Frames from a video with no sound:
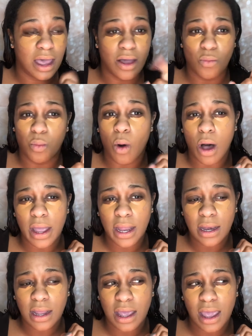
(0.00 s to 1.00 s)

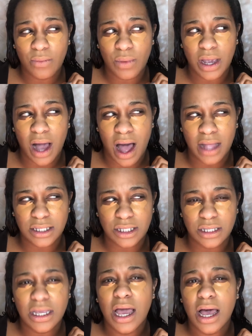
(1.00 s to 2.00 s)
one and we got
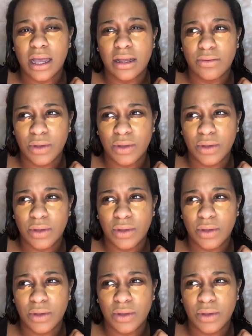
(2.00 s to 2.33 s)
yeah